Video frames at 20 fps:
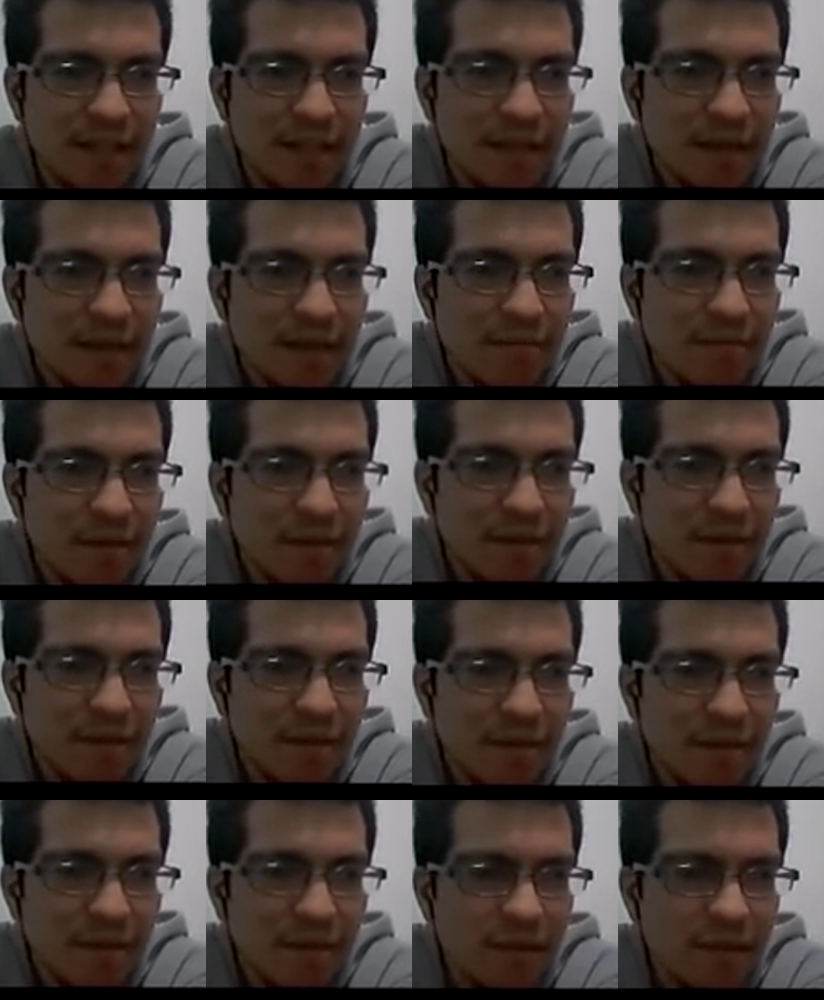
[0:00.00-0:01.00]
But
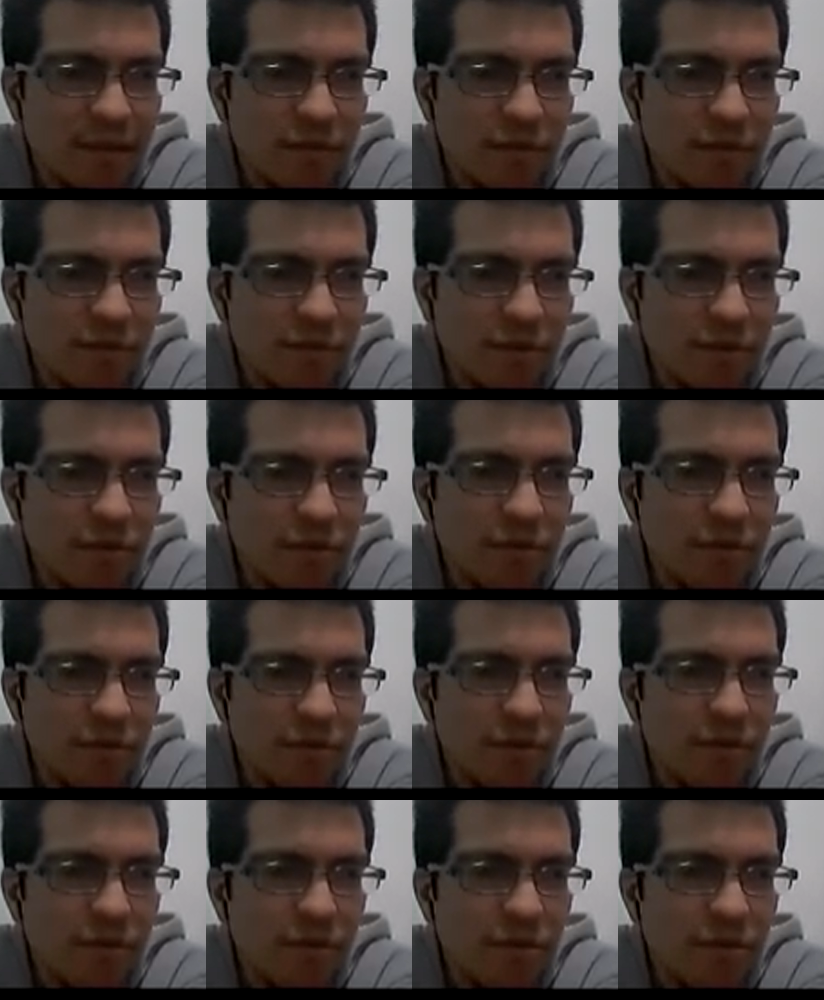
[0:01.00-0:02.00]
if you
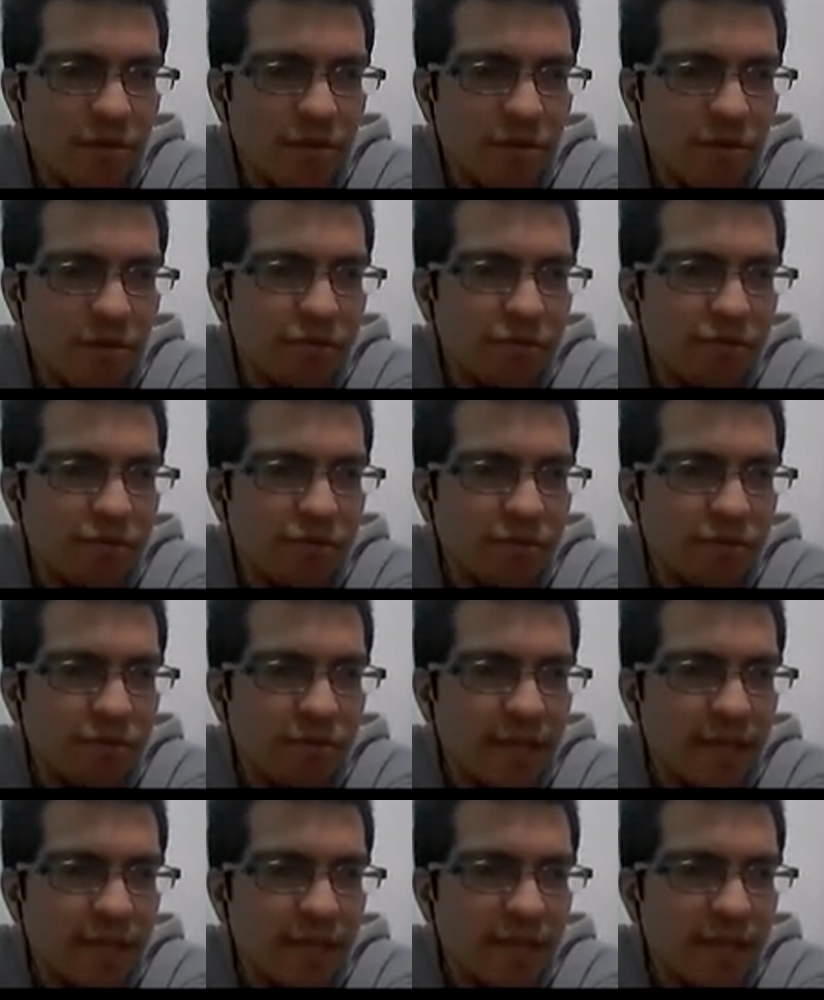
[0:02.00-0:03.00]
go to
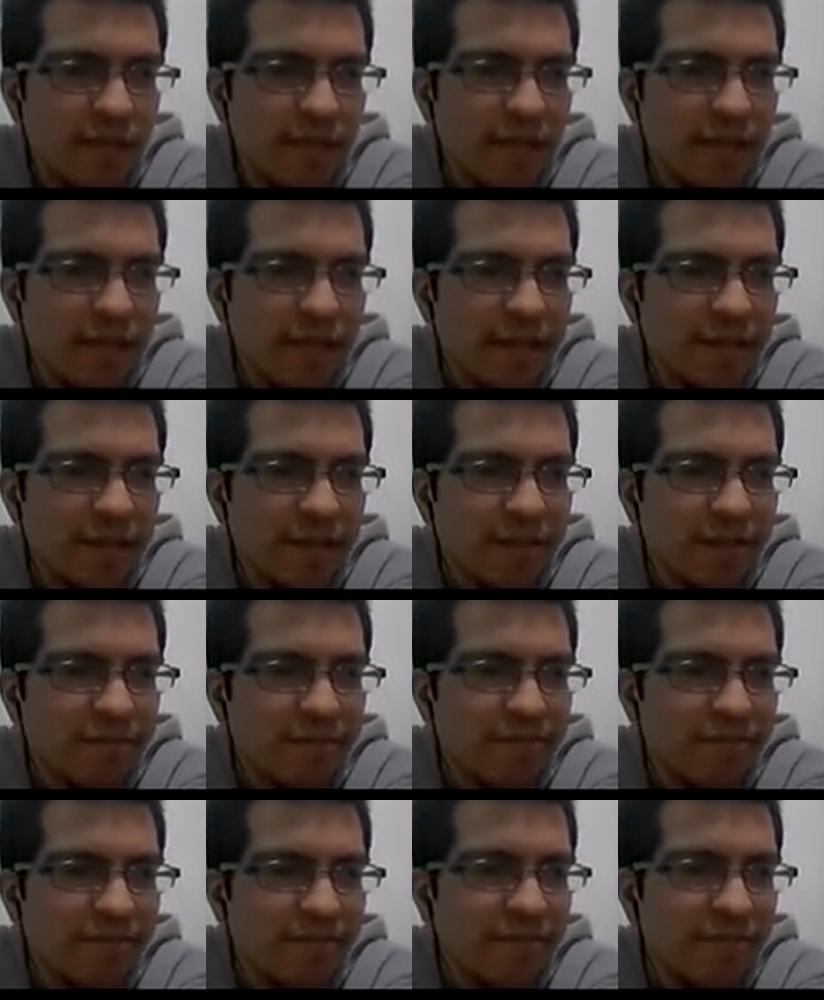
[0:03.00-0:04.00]
the
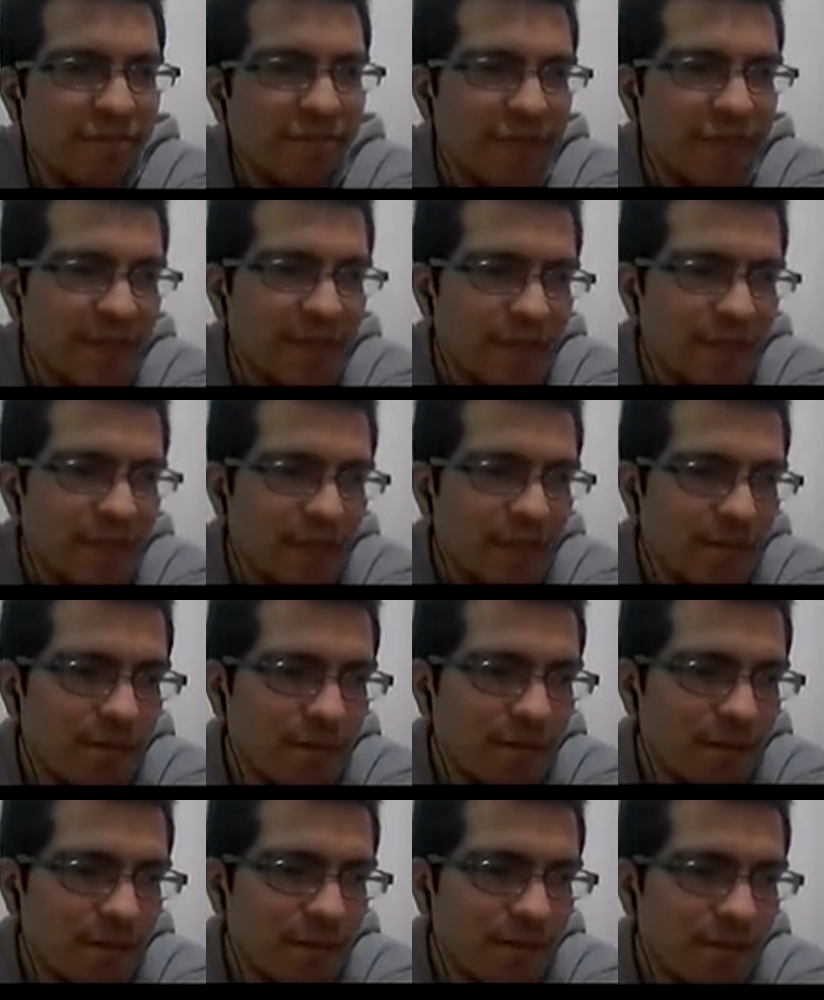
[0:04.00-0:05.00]

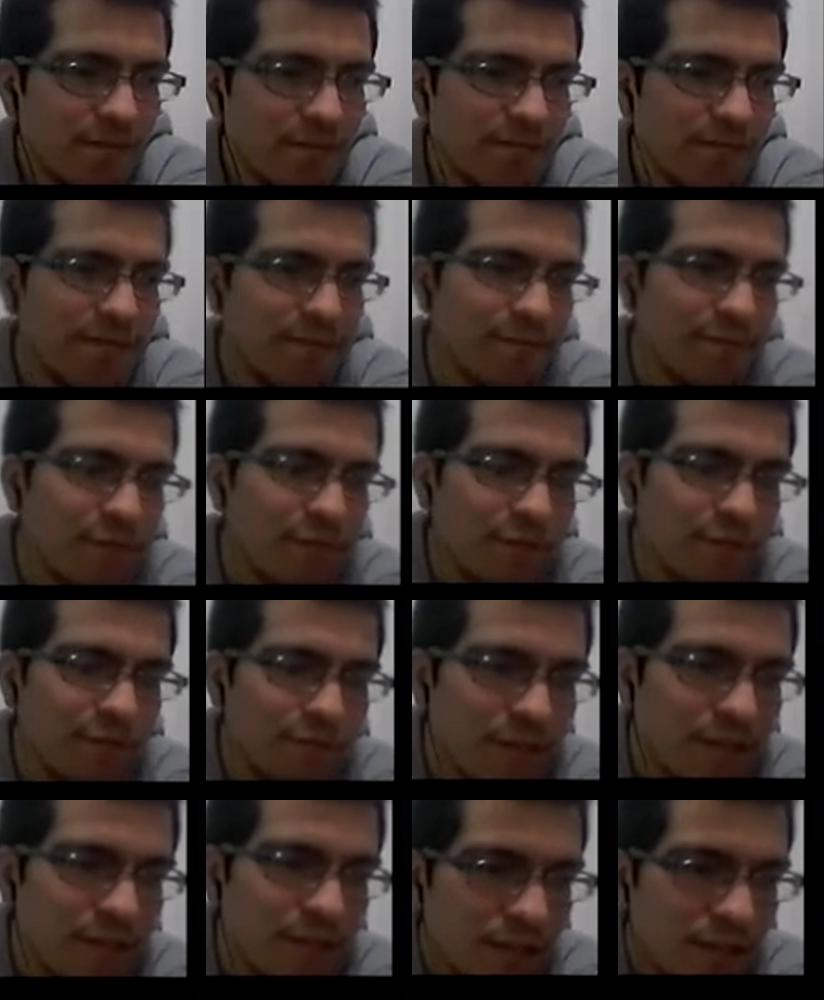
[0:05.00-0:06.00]
table, when we
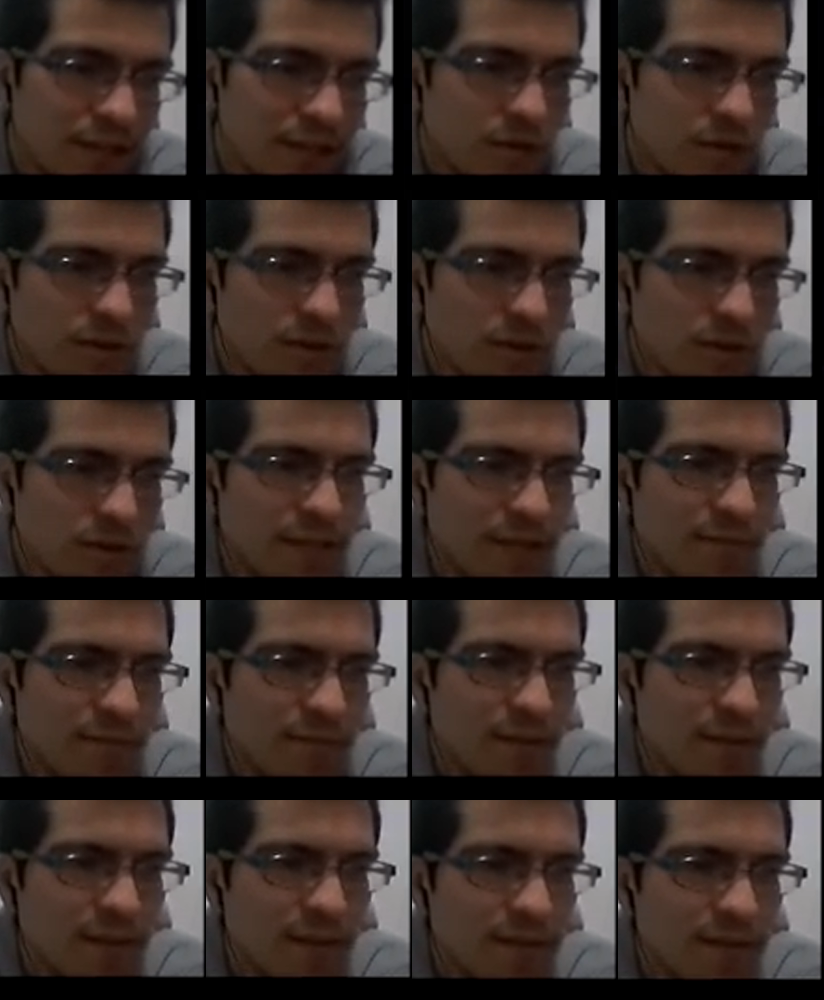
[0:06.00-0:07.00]
get all the table
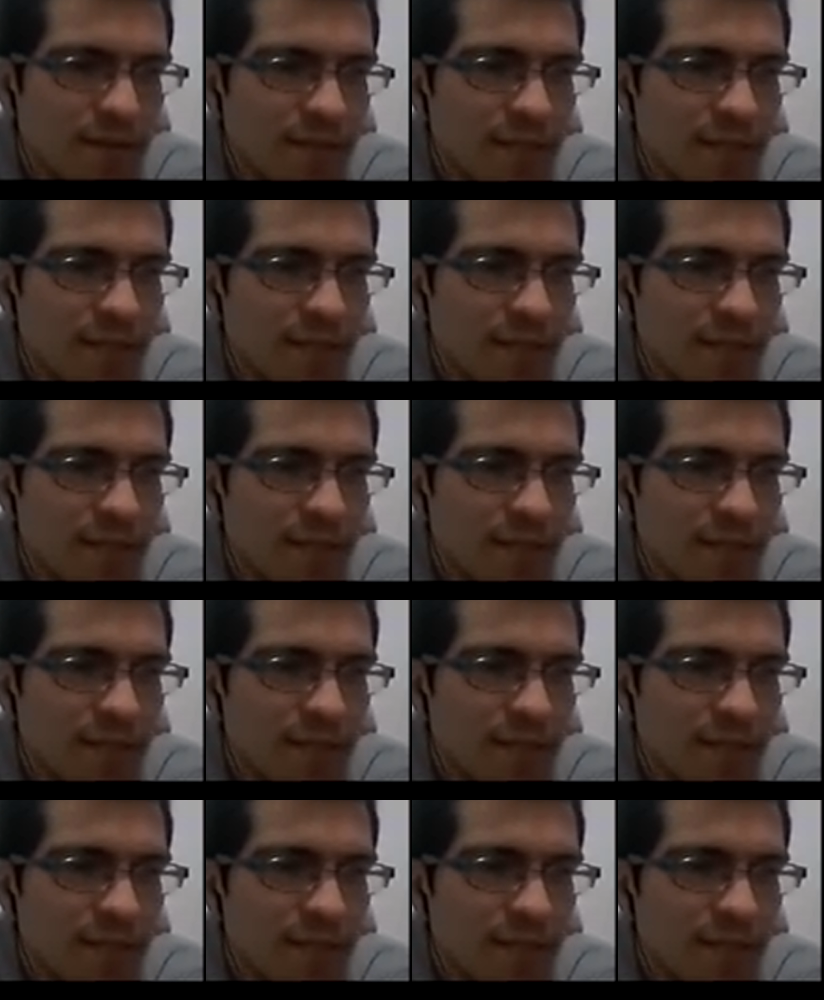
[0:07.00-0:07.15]
names,